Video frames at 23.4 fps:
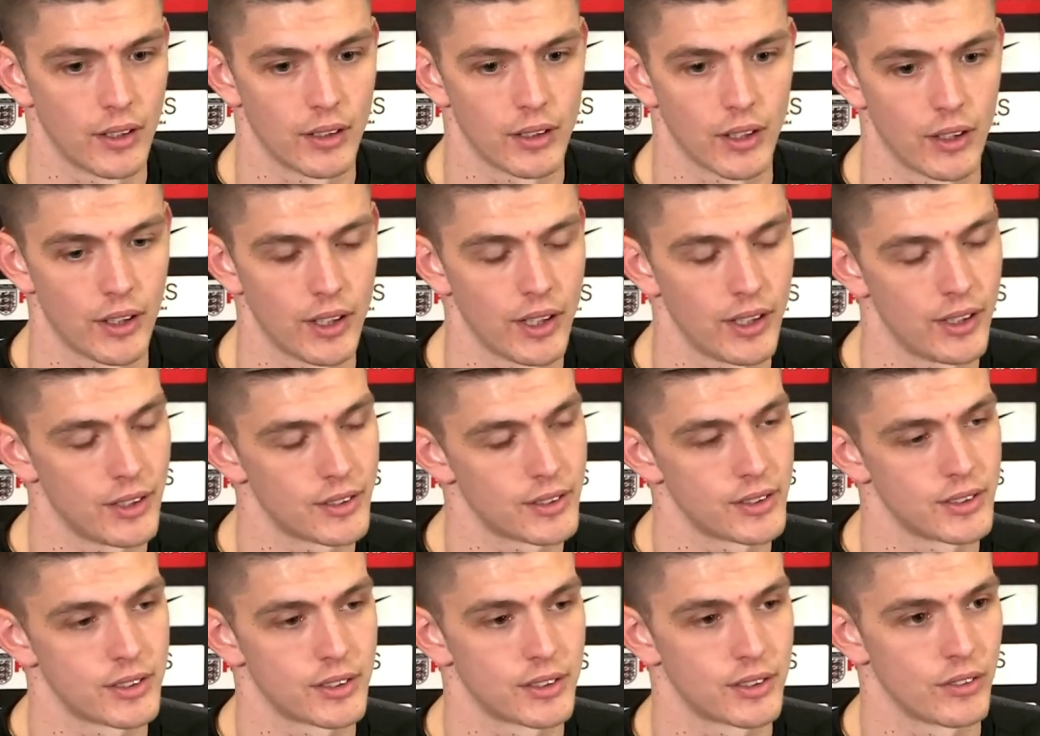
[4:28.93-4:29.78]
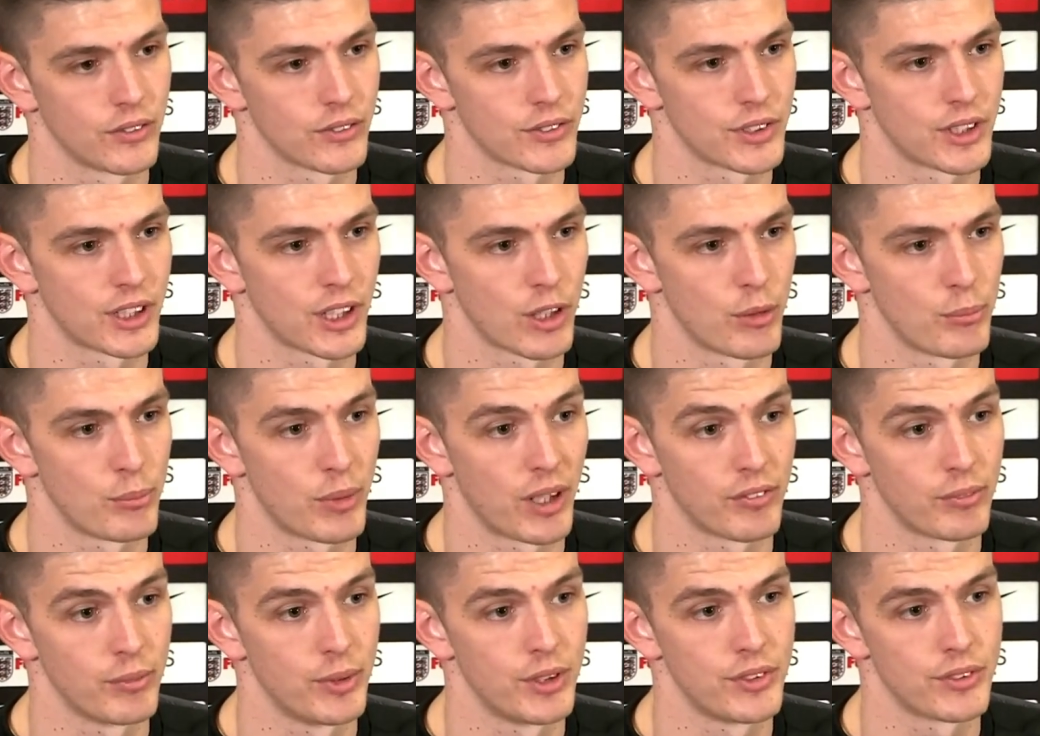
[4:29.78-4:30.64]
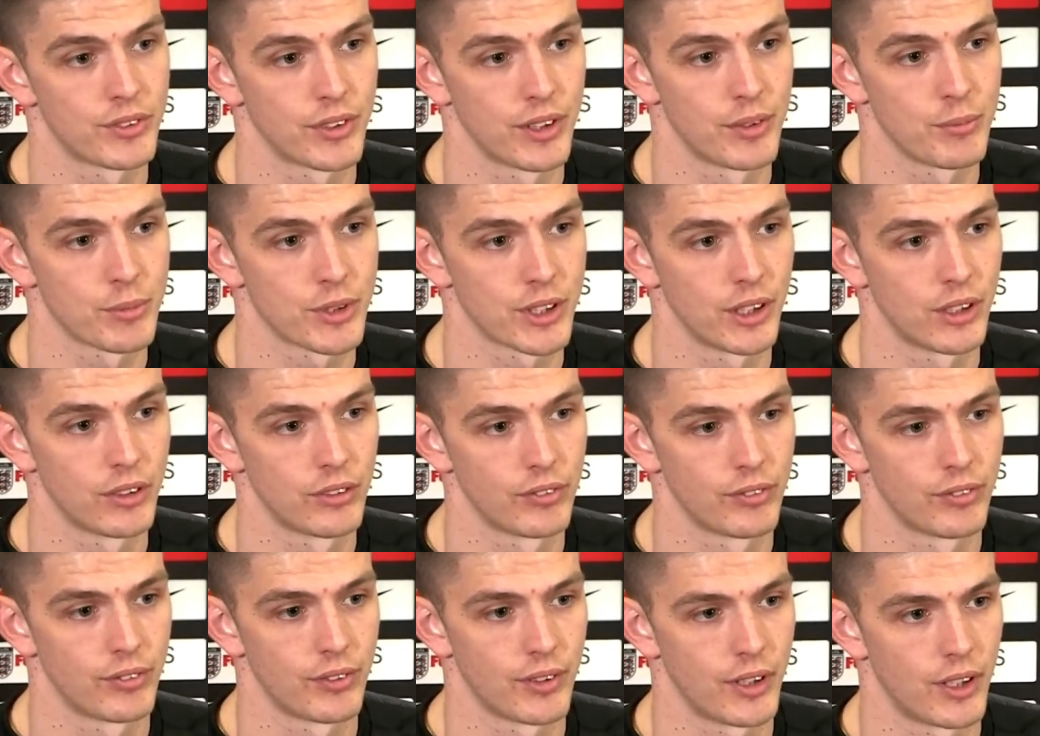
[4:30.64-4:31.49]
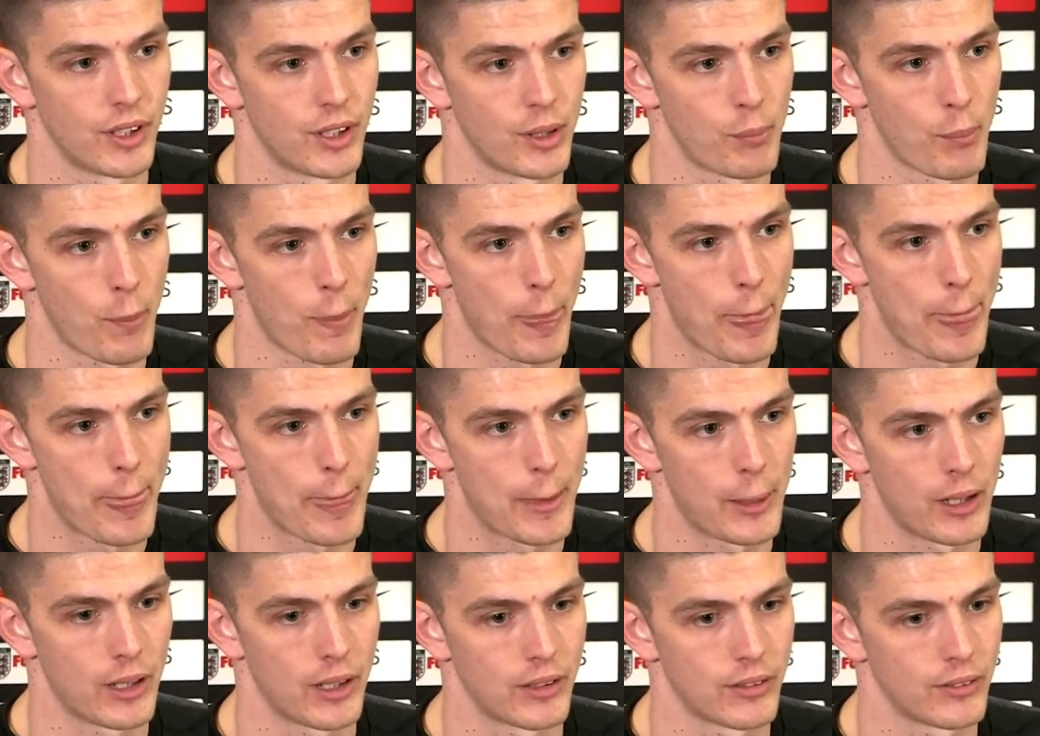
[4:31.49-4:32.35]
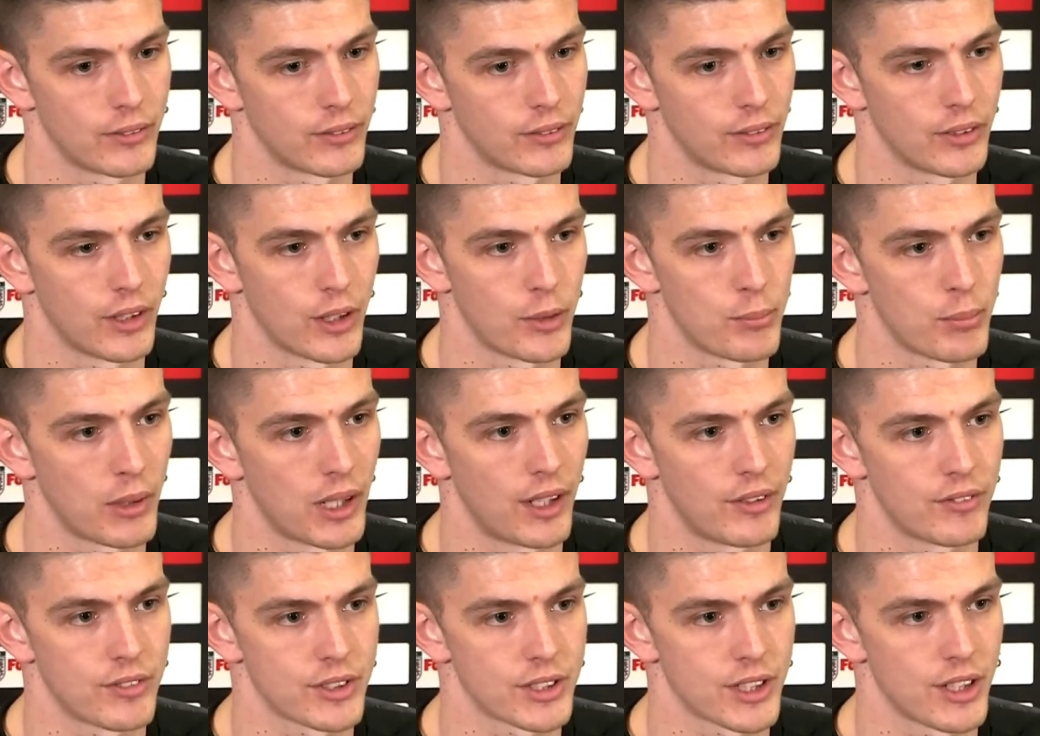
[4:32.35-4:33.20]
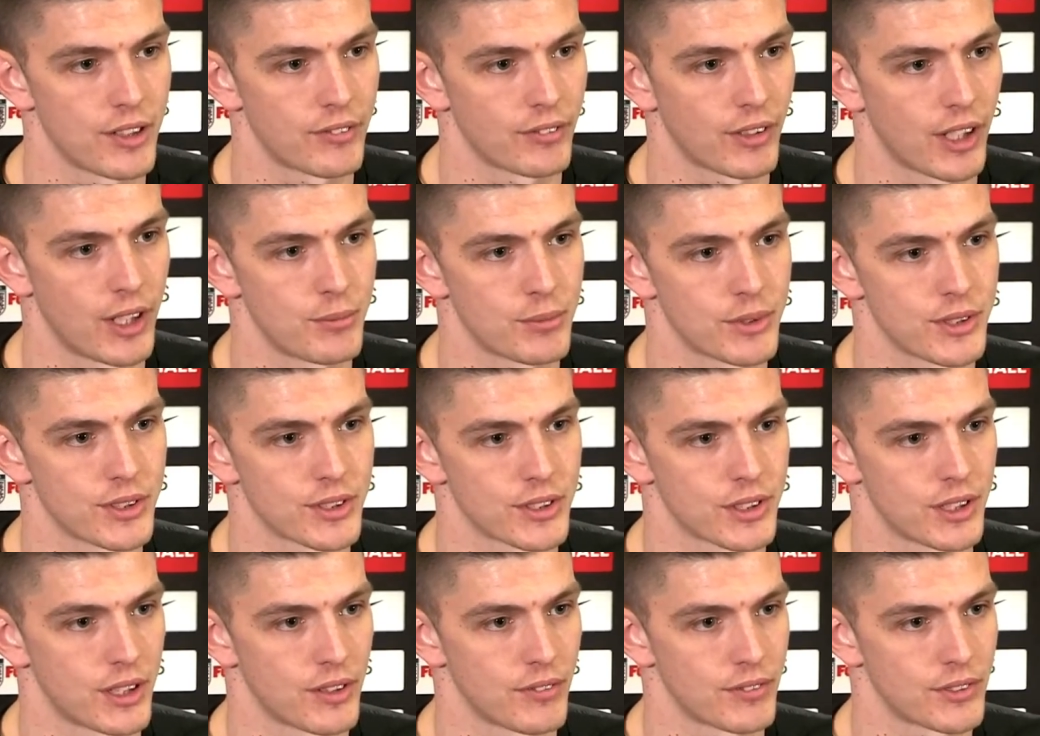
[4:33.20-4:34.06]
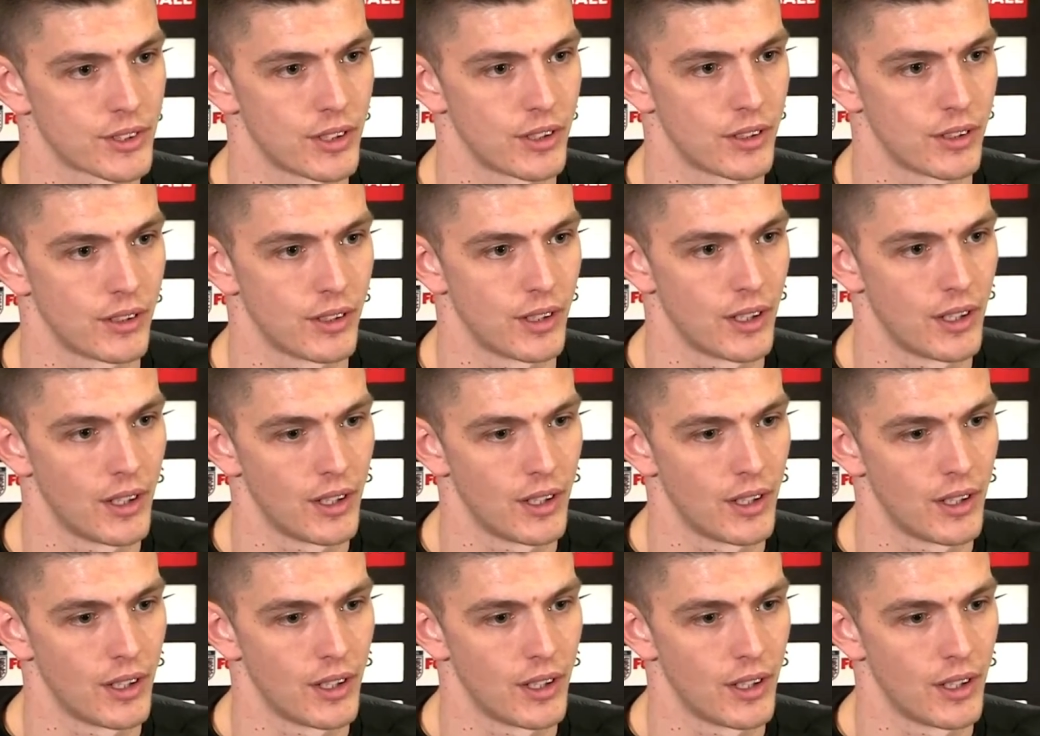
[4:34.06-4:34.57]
Heaps has obviously come back from injury himself, and playing reserve games and stuff. So